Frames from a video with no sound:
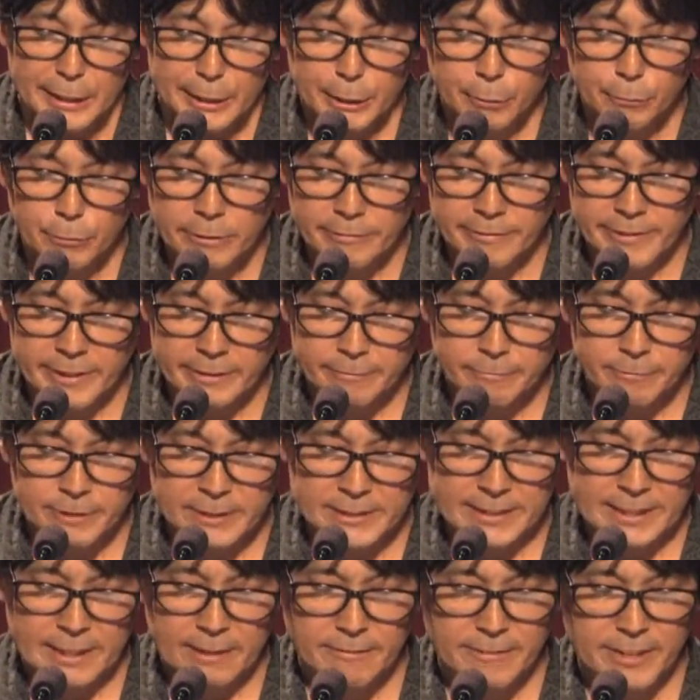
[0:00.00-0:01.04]
derivative
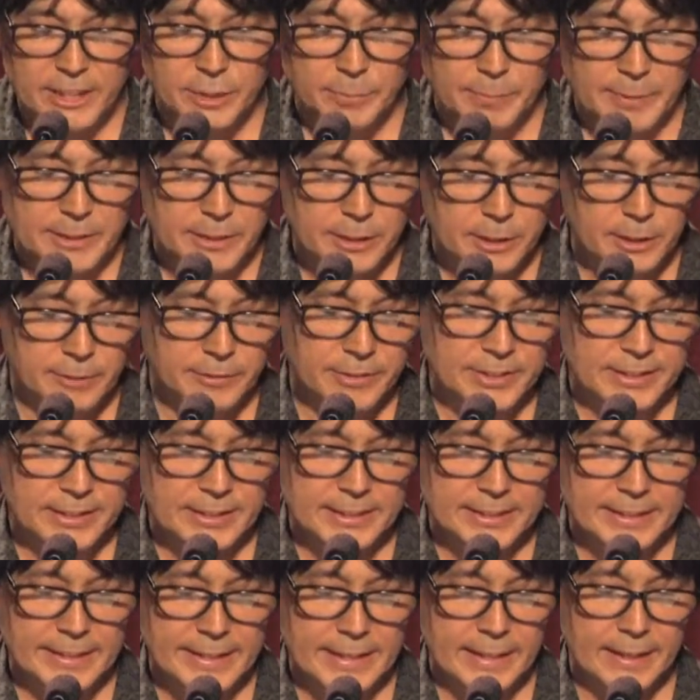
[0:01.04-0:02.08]
risk investment
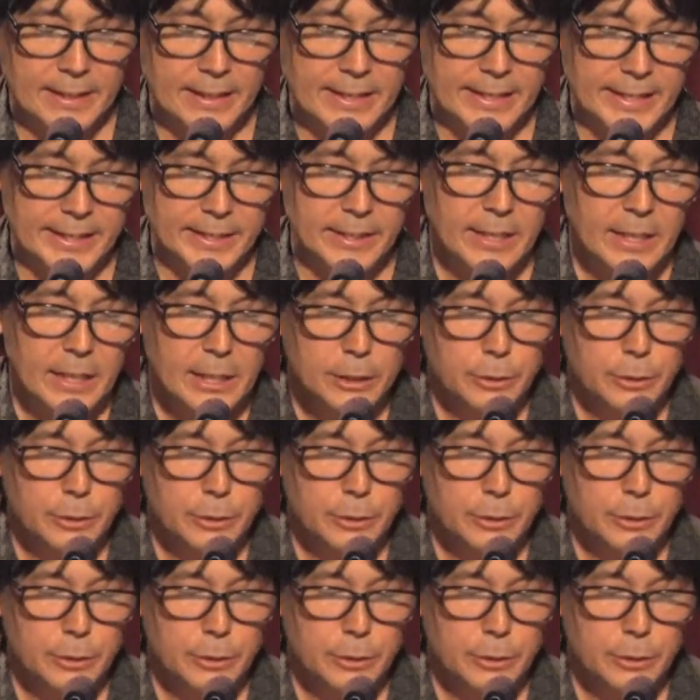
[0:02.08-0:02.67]
services that led